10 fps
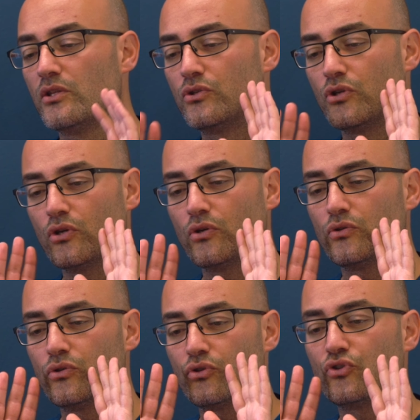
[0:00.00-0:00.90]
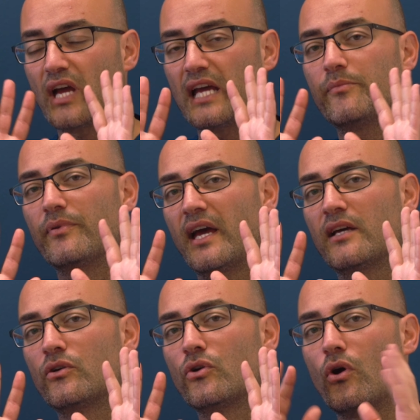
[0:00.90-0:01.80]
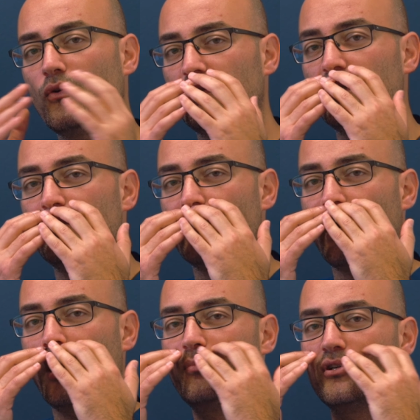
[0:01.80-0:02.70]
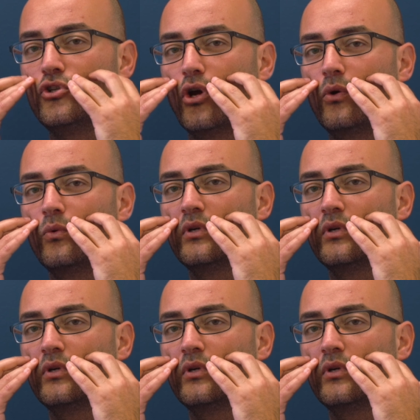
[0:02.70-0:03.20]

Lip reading: to shape and grow the upper jaw,